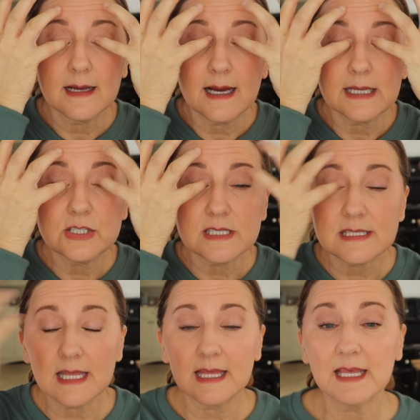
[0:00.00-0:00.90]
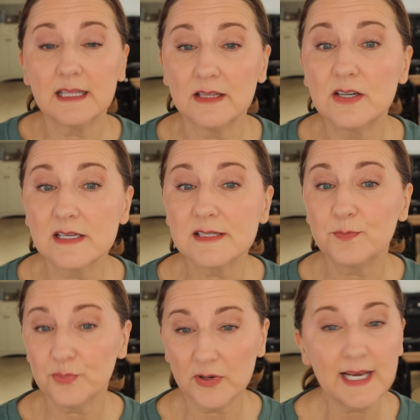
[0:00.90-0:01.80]
I just think it
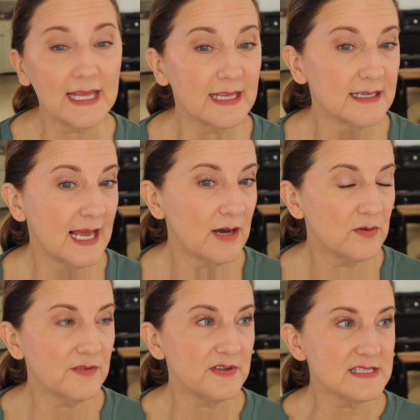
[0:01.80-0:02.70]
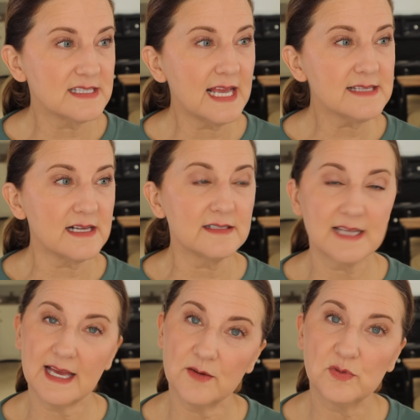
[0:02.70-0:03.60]
looks pretty. Now, if it stays all
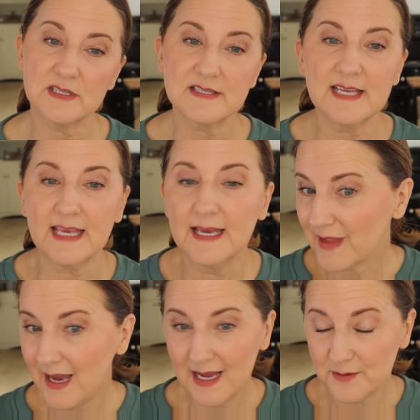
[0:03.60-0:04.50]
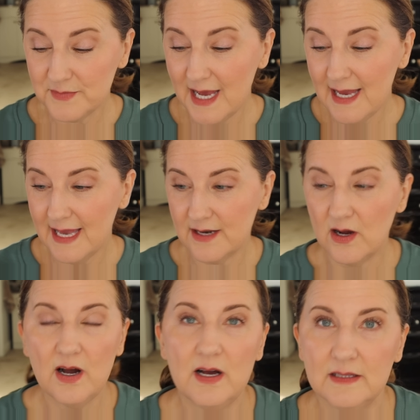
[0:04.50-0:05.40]
day, we'll see. I'm not at
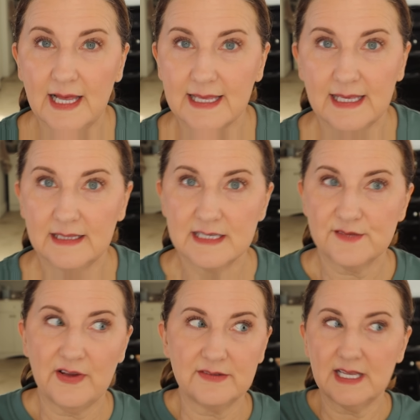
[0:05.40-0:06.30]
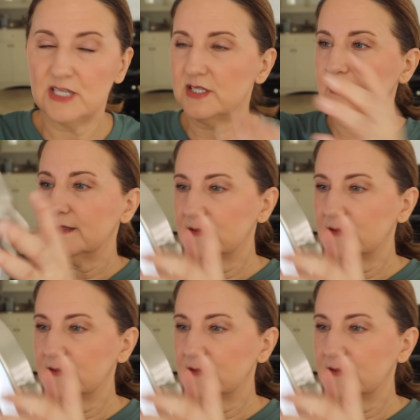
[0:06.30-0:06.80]
all liking this foundation.